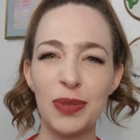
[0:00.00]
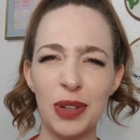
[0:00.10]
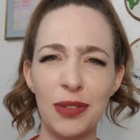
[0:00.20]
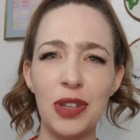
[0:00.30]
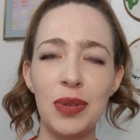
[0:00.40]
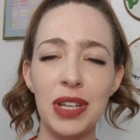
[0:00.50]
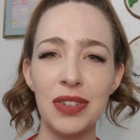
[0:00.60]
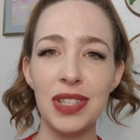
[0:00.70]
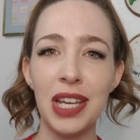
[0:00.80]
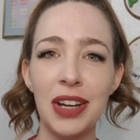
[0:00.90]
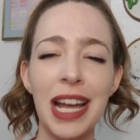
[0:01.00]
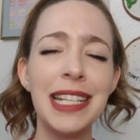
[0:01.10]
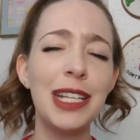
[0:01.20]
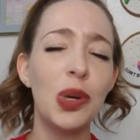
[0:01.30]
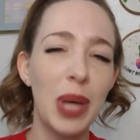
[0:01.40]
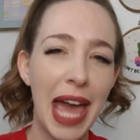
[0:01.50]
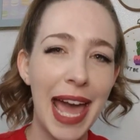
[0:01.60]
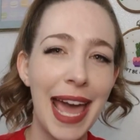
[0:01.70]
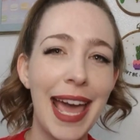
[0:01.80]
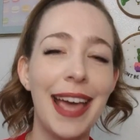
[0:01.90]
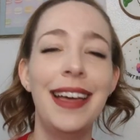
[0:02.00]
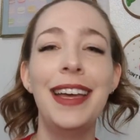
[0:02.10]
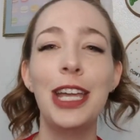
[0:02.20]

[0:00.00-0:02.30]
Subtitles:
for a few years there, and I did okay.